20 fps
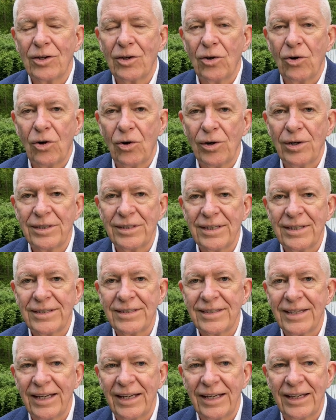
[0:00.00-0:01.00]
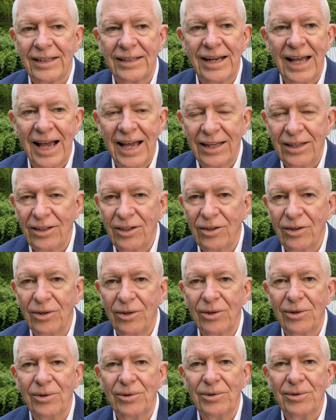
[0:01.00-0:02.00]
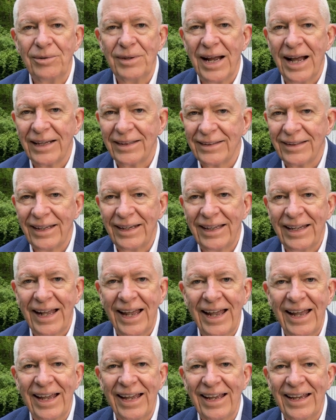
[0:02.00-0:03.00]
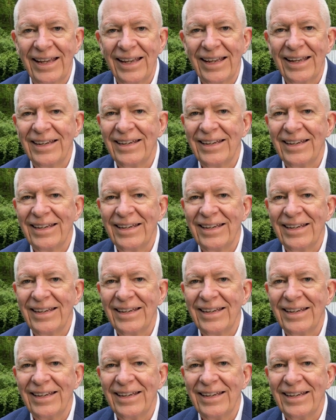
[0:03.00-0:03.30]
Or is it saying, not you, not today,